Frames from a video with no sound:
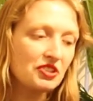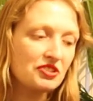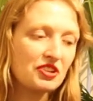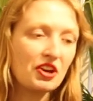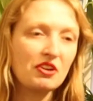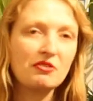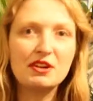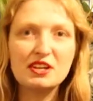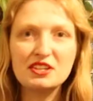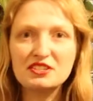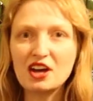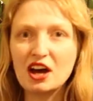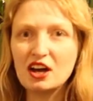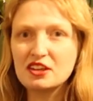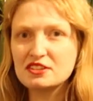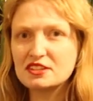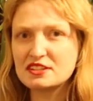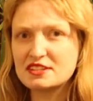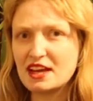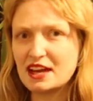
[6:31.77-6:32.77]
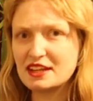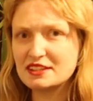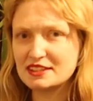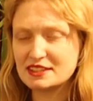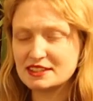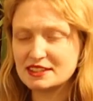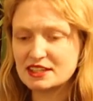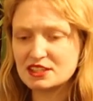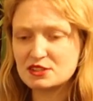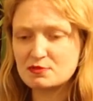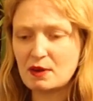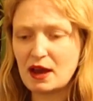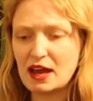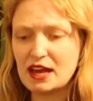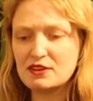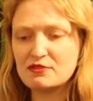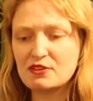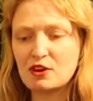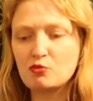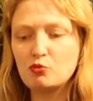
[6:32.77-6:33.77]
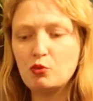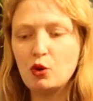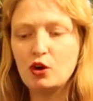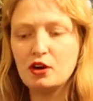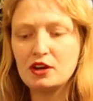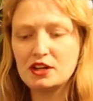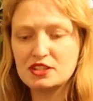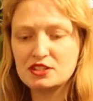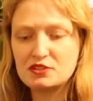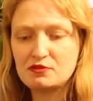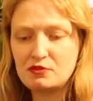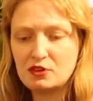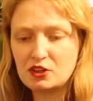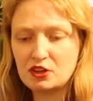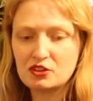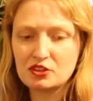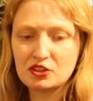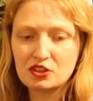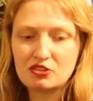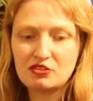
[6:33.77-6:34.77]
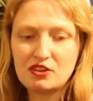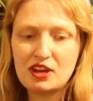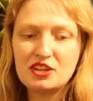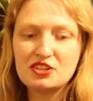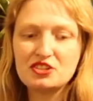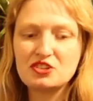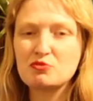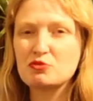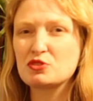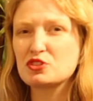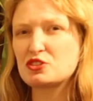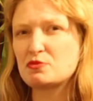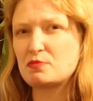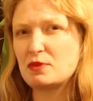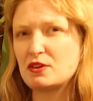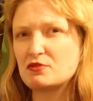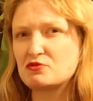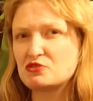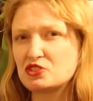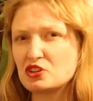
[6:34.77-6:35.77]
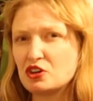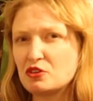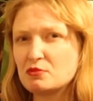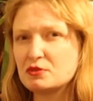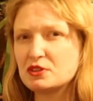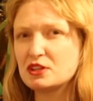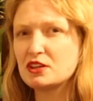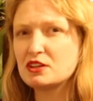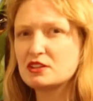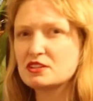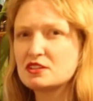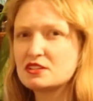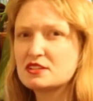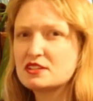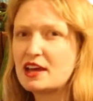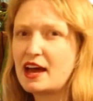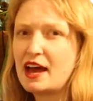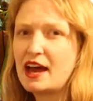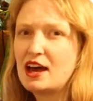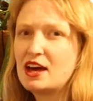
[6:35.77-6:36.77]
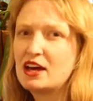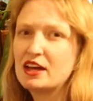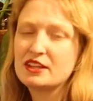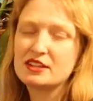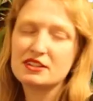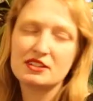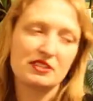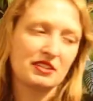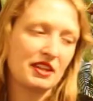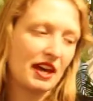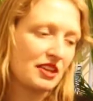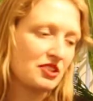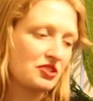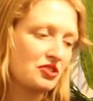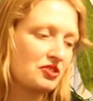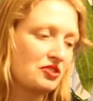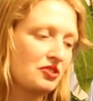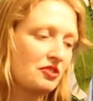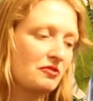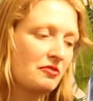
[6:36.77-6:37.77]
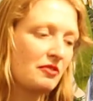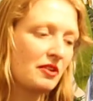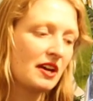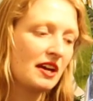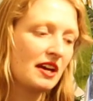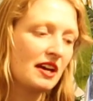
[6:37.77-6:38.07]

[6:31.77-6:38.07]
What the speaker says: So it's understanding this behaviour and what is full-on aggression, what's a bit of dominance, and that sort of